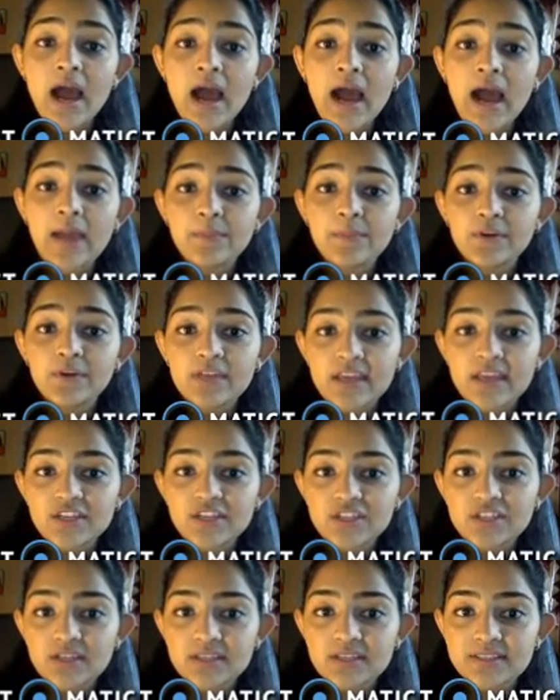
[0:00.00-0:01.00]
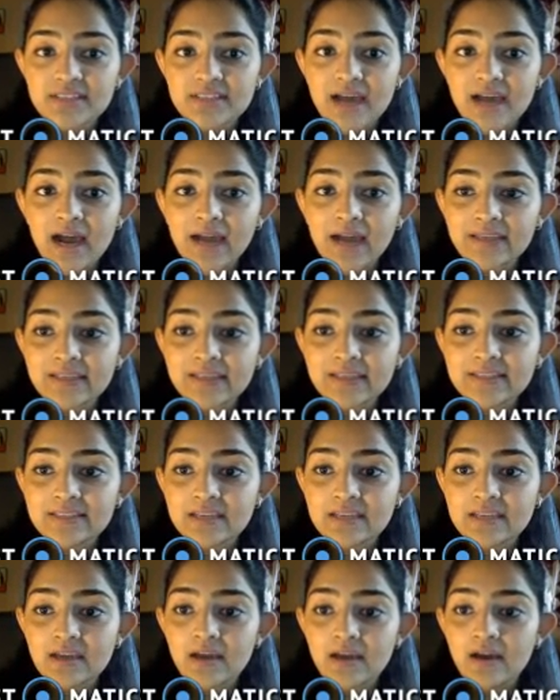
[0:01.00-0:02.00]
Hypertension is the highest
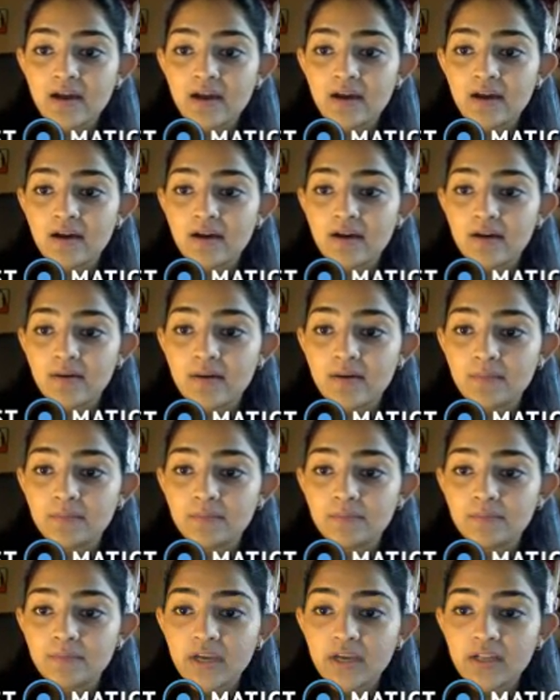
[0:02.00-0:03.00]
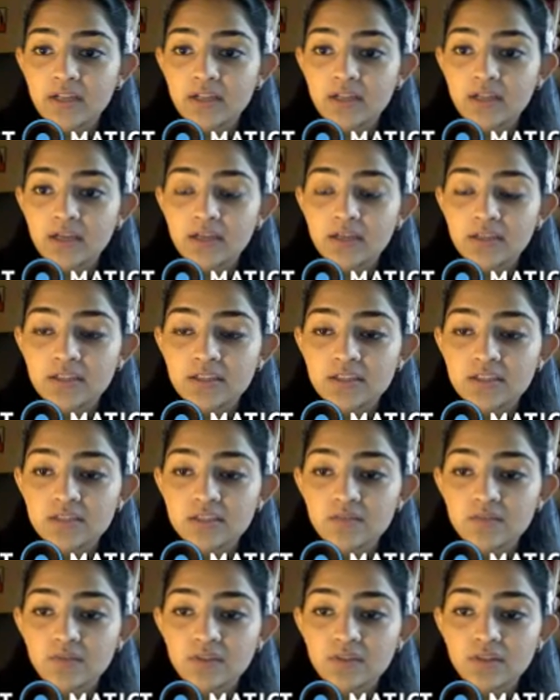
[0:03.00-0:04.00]
medical
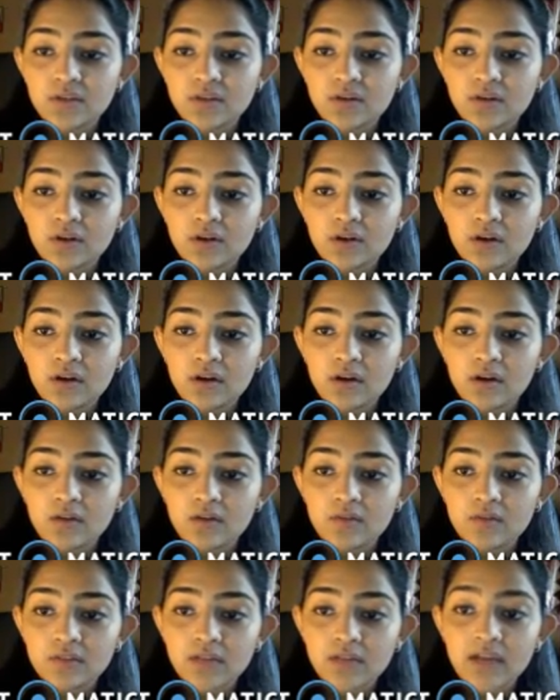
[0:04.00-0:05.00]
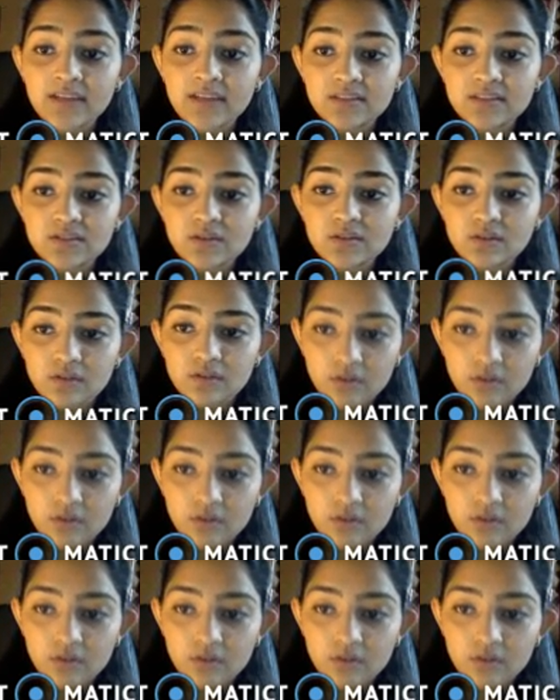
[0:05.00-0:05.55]
condition with the highest